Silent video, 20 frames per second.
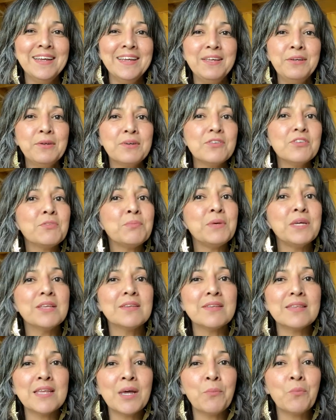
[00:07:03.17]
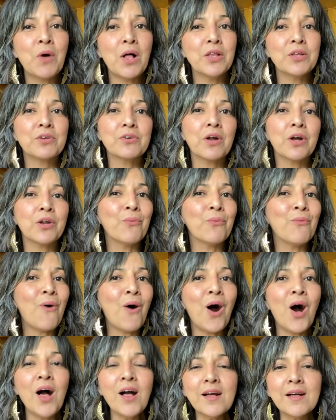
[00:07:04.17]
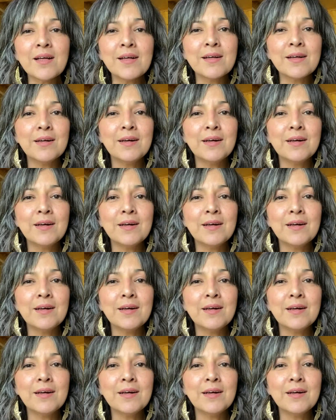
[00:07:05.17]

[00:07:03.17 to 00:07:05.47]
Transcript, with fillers: You can speak to them while you're walk,